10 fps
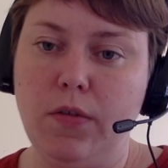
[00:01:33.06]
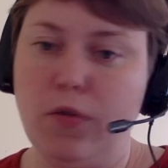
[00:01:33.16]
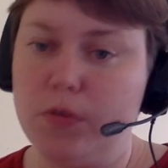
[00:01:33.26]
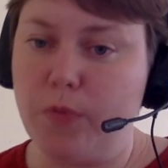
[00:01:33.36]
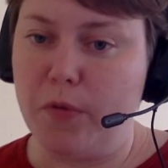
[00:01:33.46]

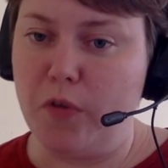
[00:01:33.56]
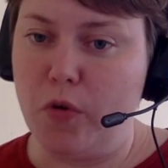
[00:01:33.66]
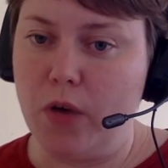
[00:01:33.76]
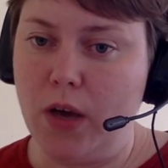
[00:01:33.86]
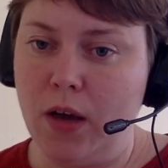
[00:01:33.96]

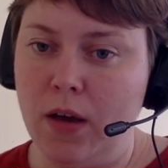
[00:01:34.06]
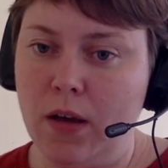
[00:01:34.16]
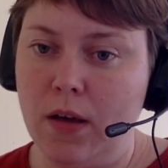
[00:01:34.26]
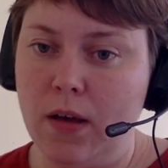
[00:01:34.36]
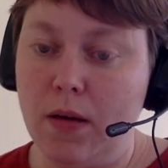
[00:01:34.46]
thought-provoking
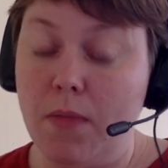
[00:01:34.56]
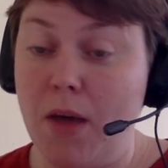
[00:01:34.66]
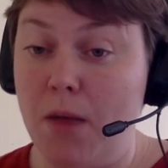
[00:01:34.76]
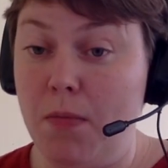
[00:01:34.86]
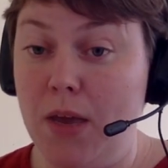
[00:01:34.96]

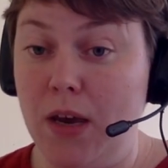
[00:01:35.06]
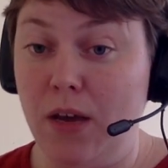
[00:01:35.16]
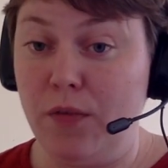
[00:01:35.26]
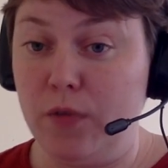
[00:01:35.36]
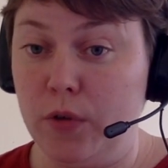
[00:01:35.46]
and
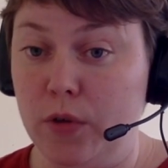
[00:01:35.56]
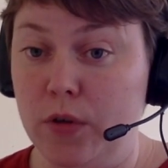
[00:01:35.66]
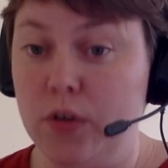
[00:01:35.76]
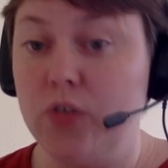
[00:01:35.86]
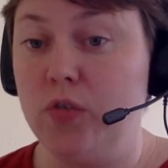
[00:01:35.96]
meaningful
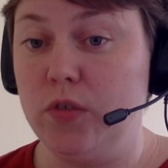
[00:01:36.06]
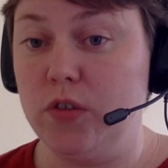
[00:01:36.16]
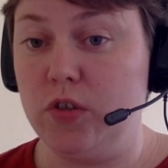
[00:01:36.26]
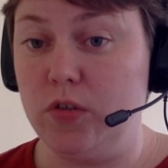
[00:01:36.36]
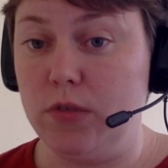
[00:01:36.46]
to
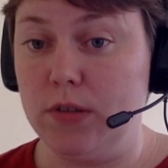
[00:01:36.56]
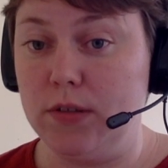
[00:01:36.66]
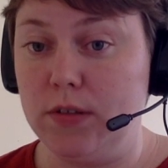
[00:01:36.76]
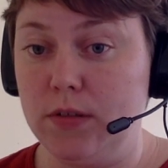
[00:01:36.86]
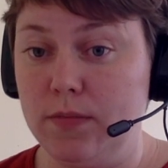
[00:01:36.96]
the
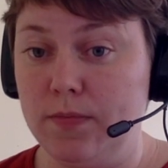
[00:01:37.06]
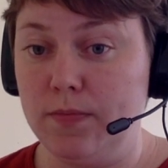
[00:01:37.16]
students.